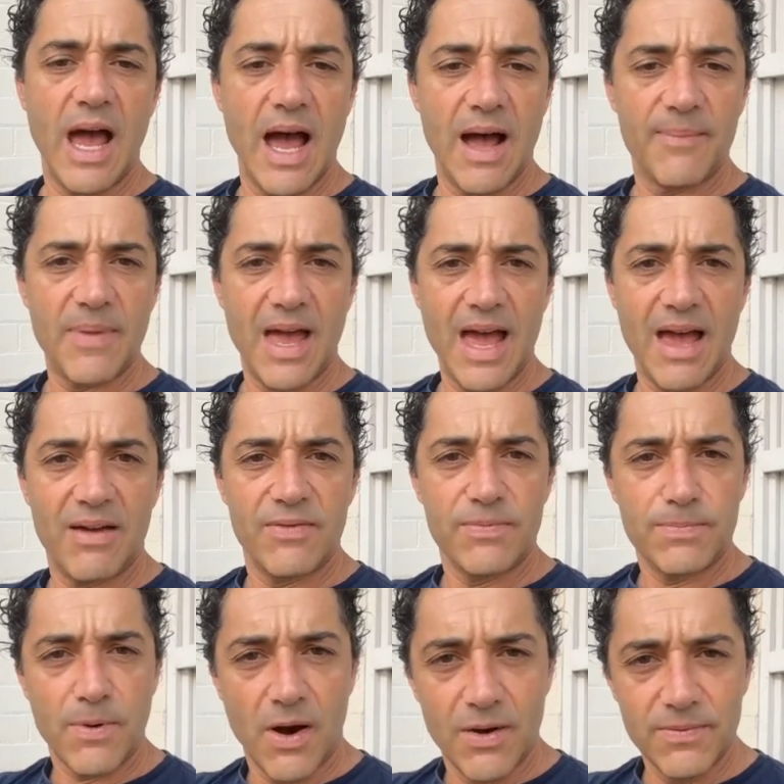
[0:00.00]
Um,
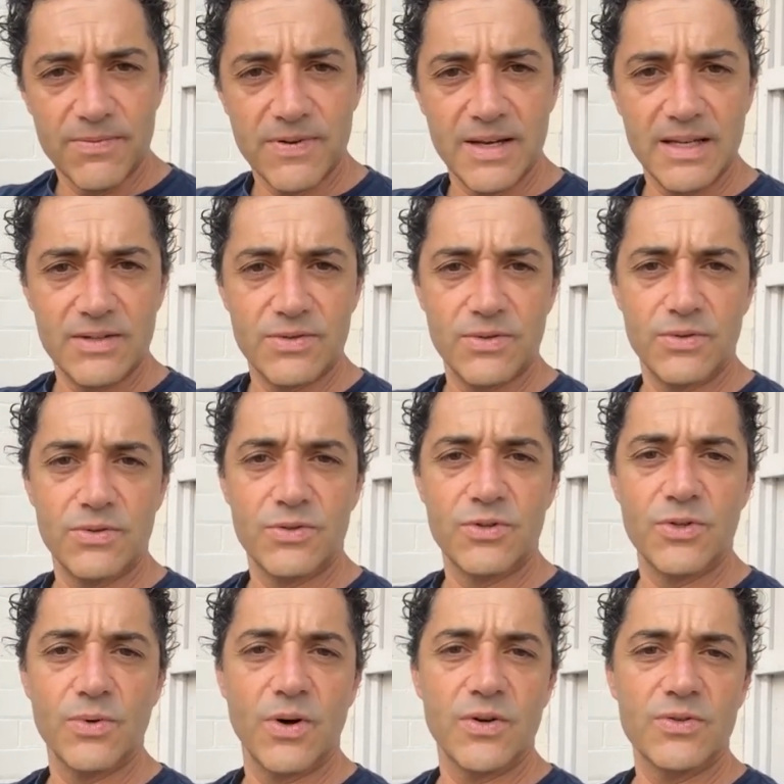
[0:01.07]
have hopefully
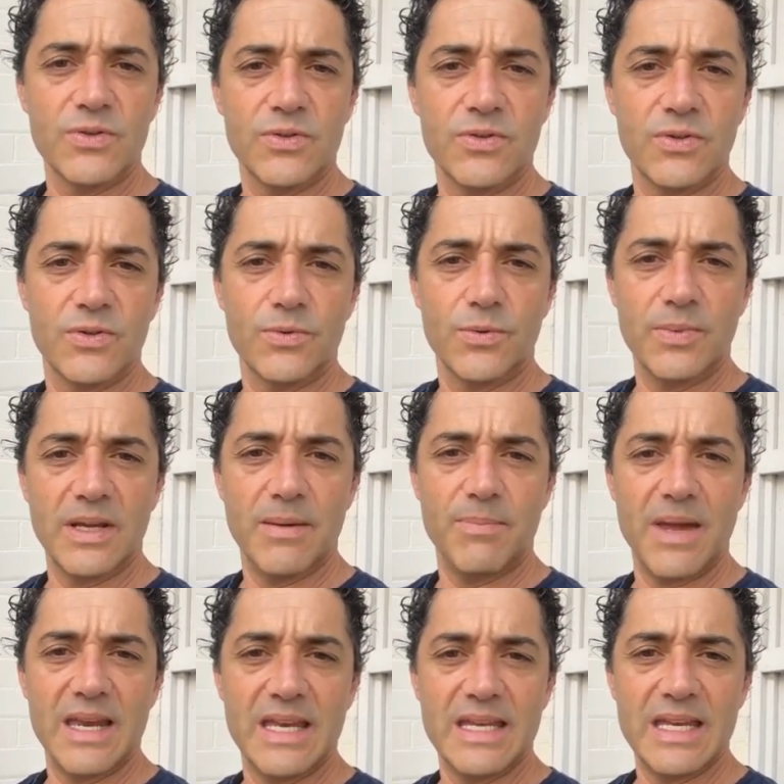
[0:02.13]
2022 will be a
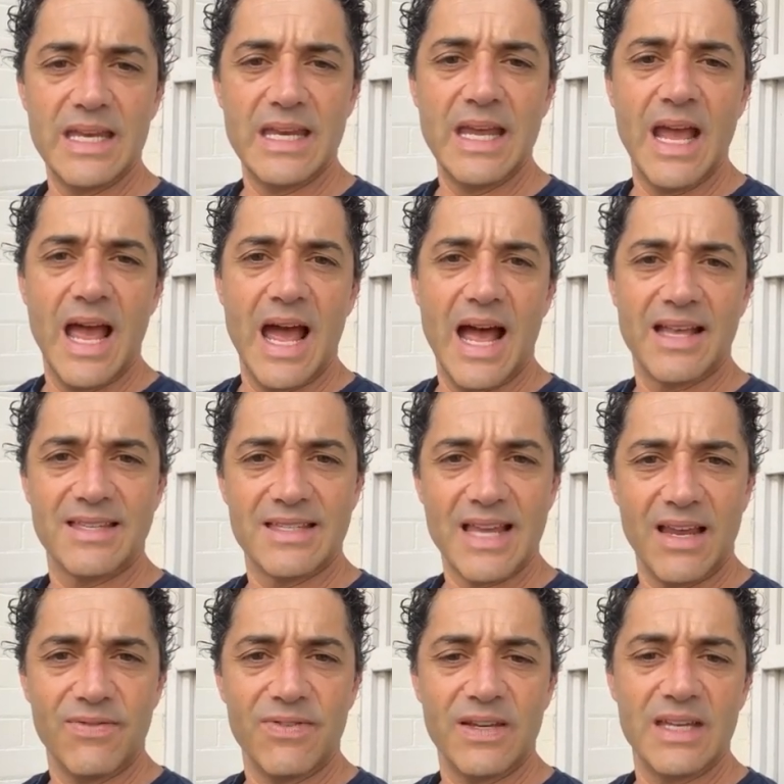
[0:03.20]
better year, a
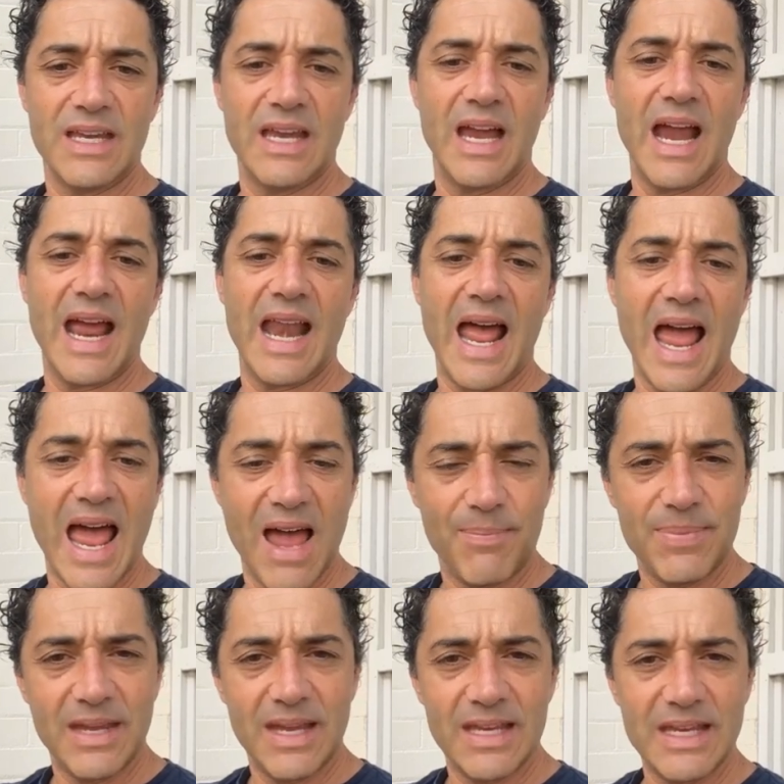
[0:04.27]
safer year, and a
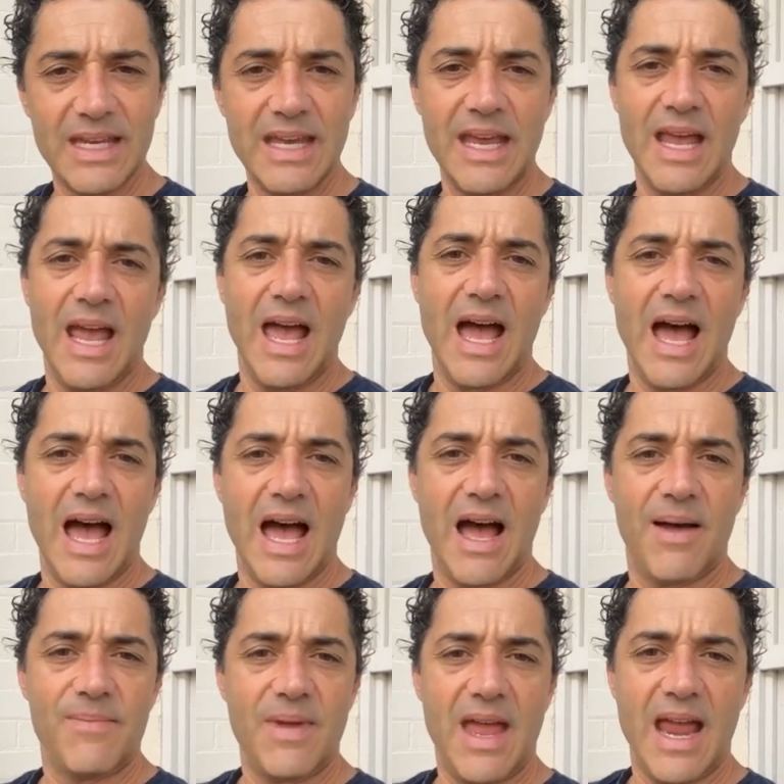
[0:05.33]
happier year.
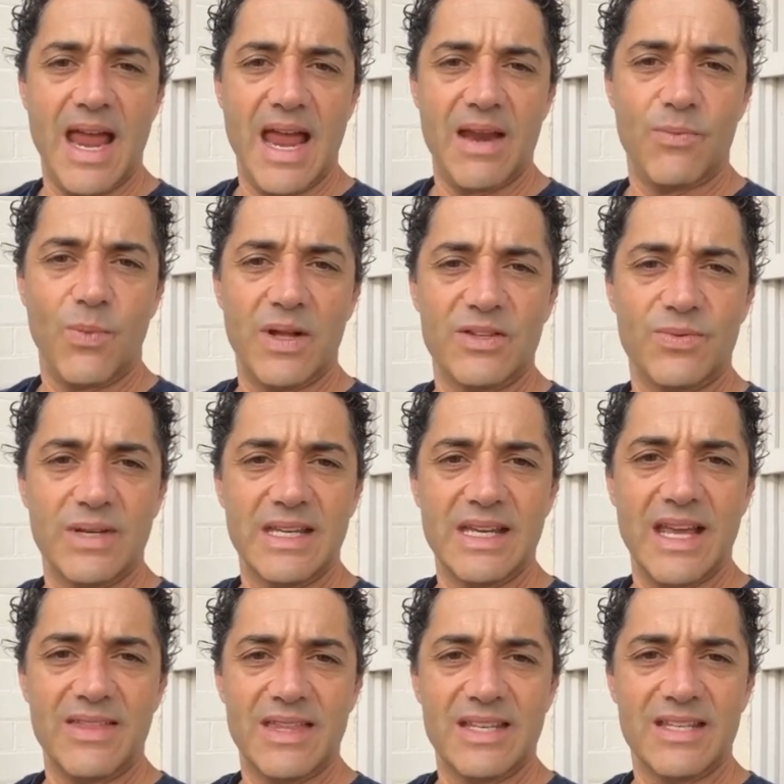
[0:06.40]
Um, and once we
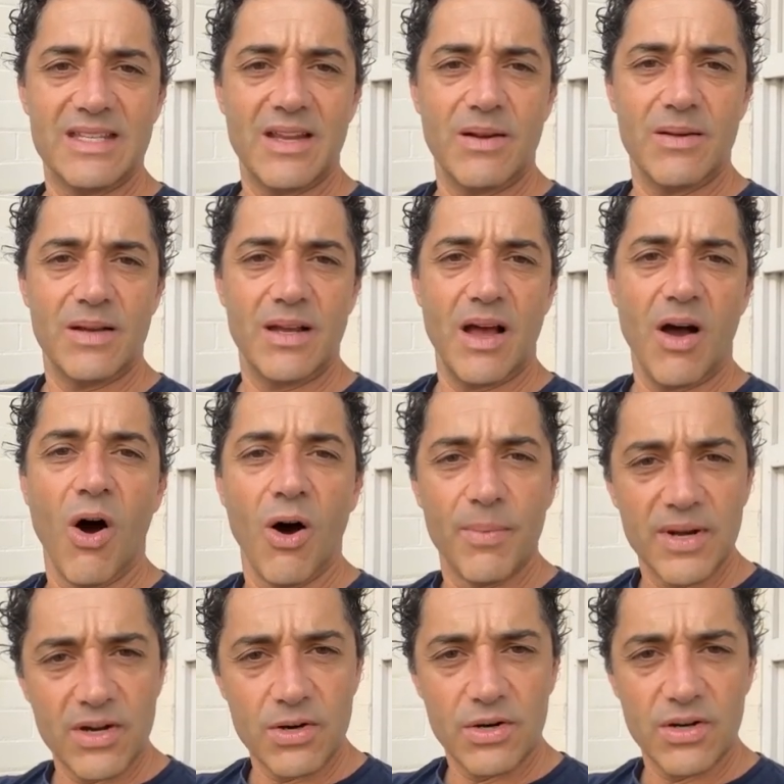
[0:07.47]
can get this
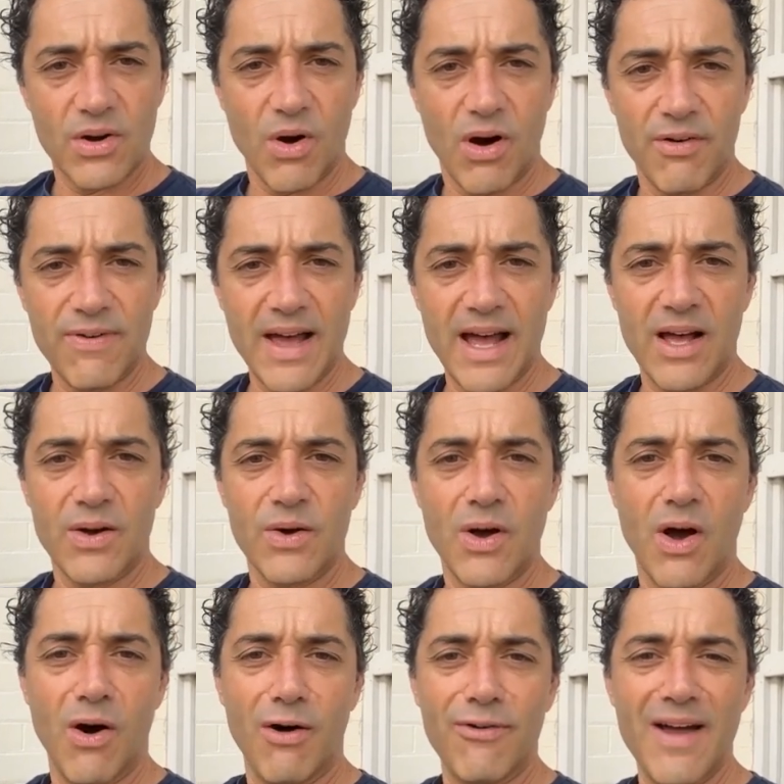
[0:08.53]
Omicron off our
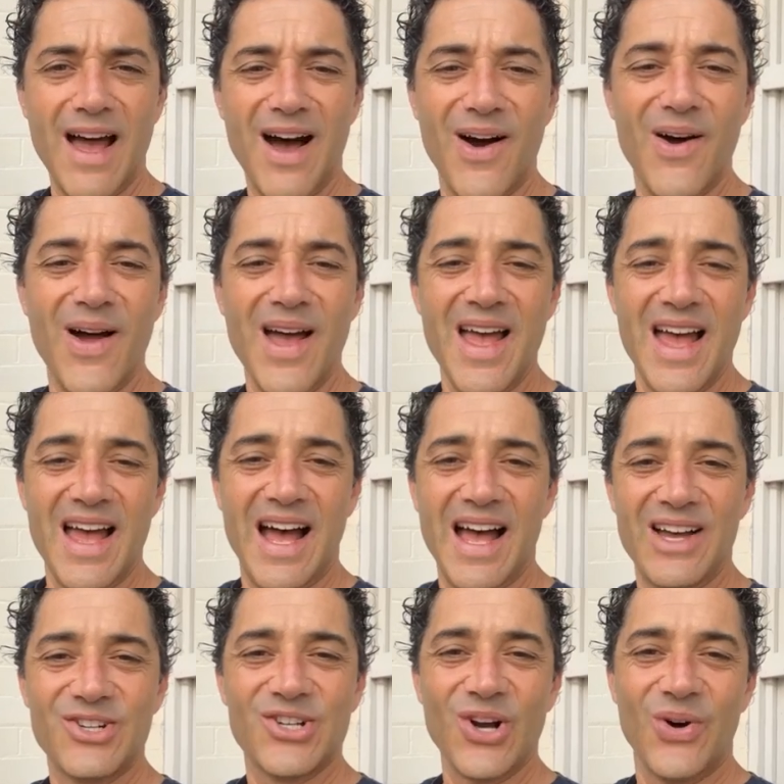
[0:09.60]
off our
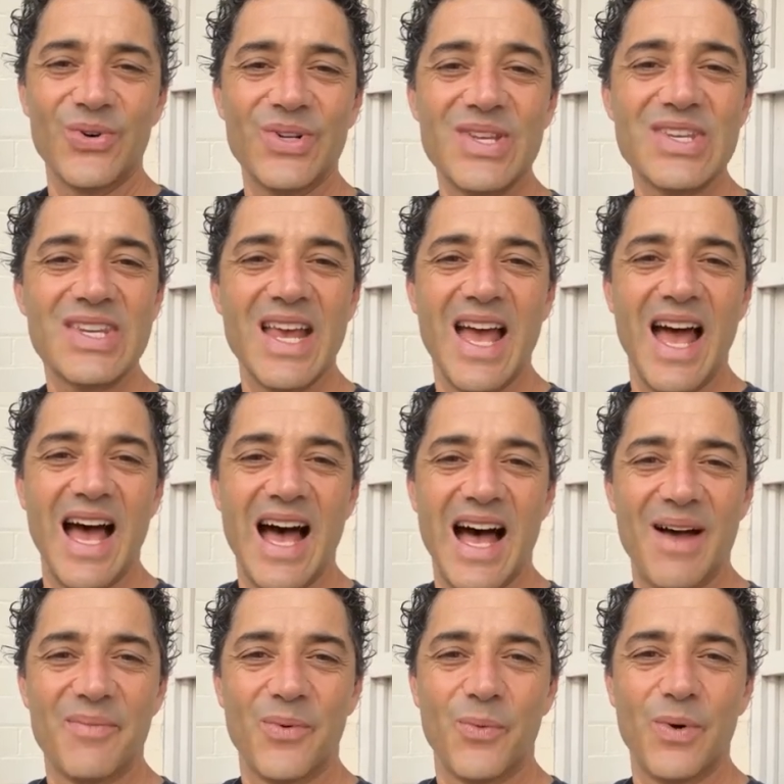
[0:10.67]
uh, shoulders,
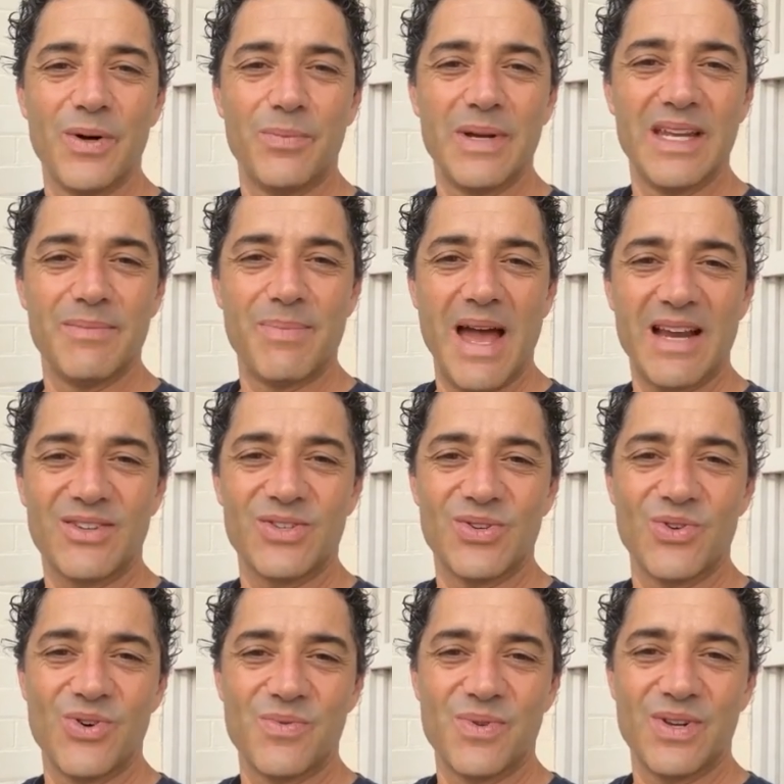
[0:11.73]
um, we'll be back
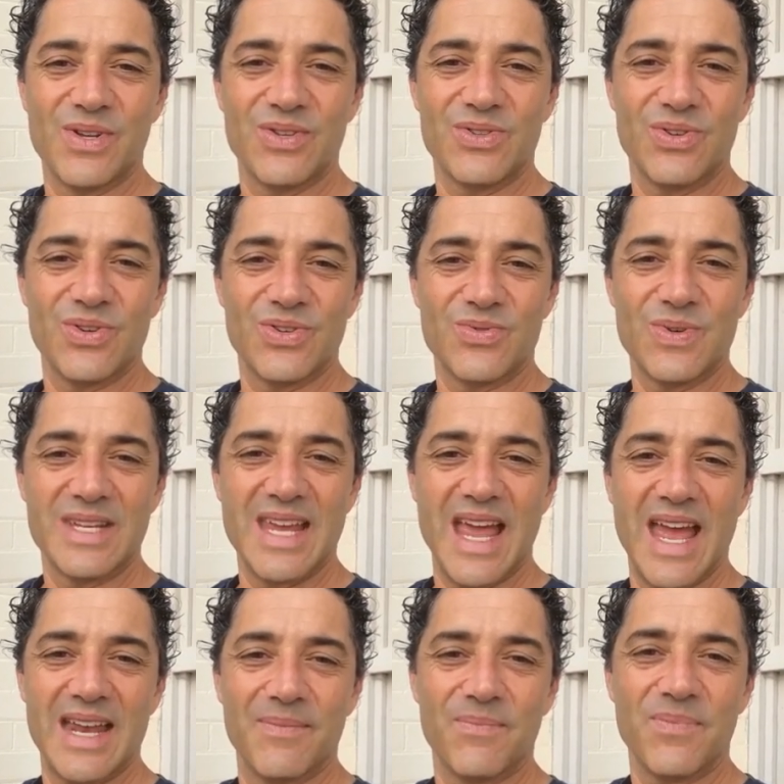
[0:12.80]
to normal as soon as we
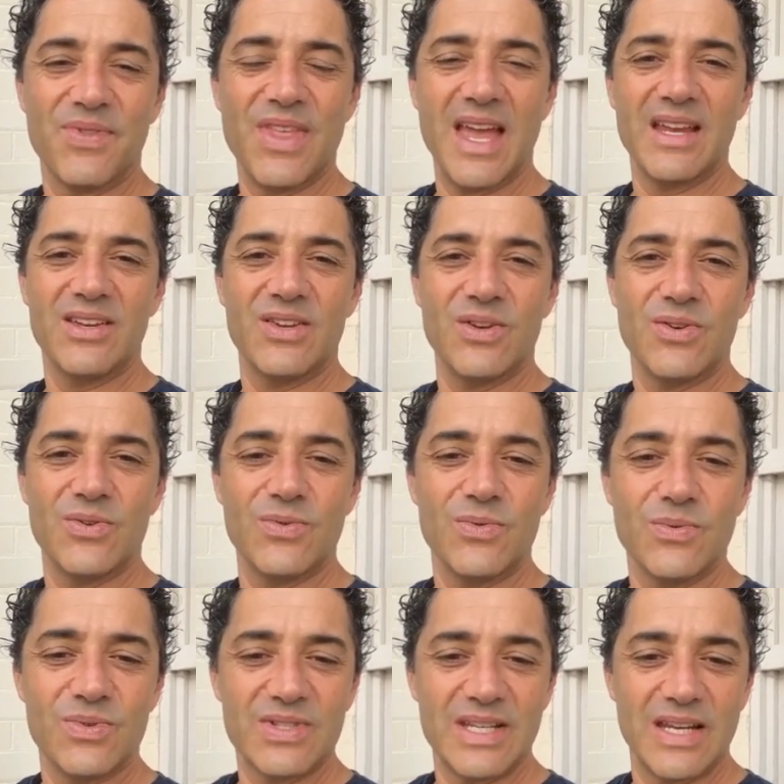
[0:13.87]
can. Thank
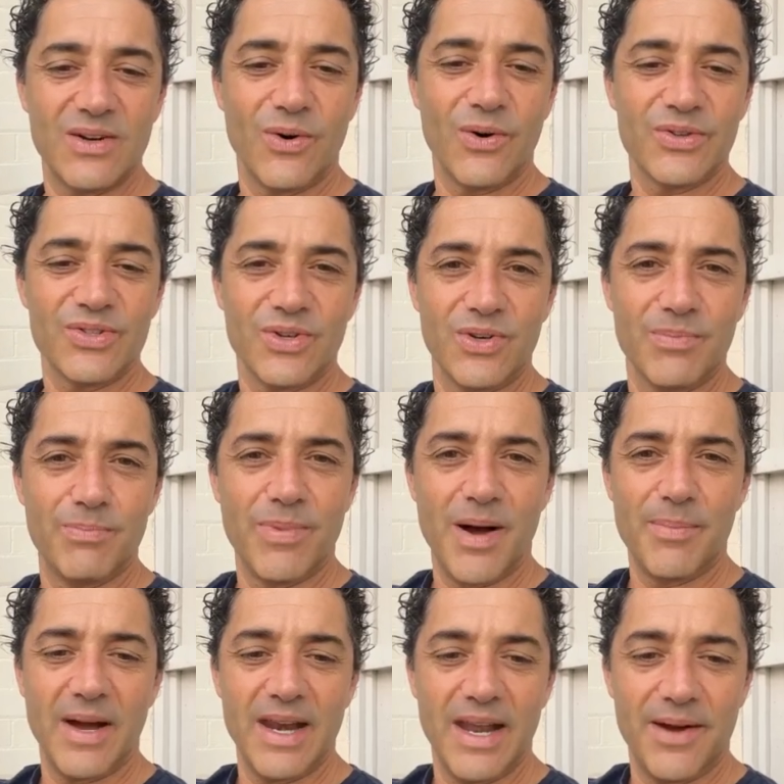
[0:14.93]
you. See you all soon.
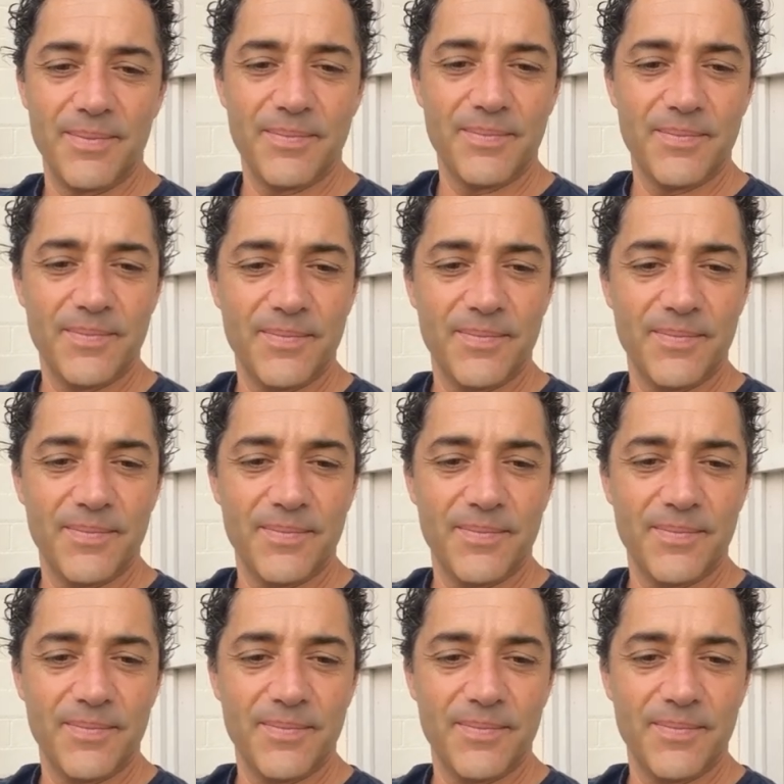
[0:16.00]
Bye bye now.